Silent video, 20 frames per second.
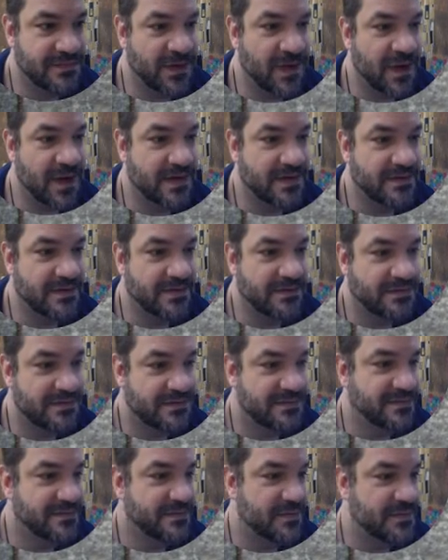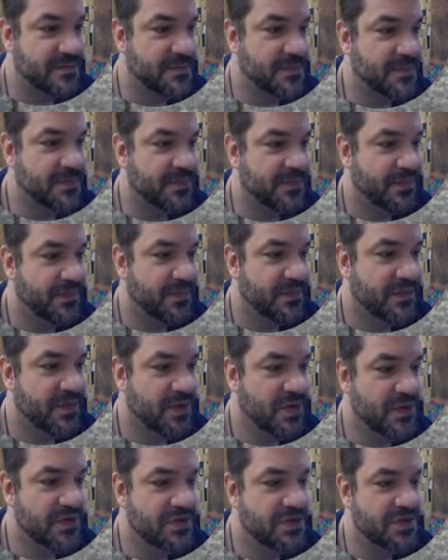Okay. So
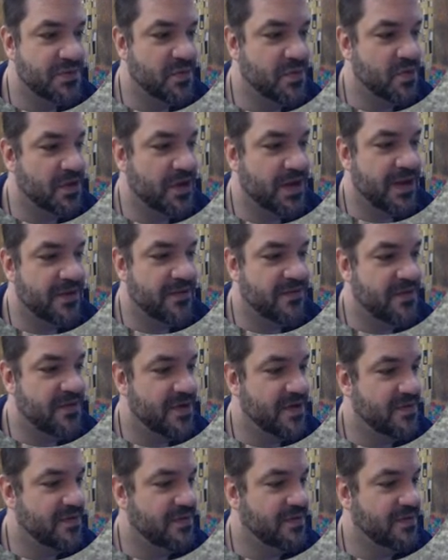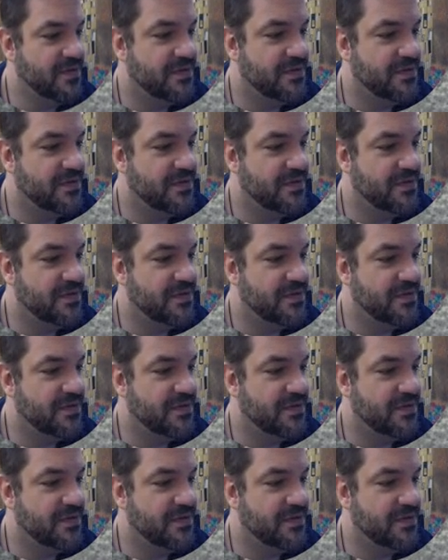here's some more info.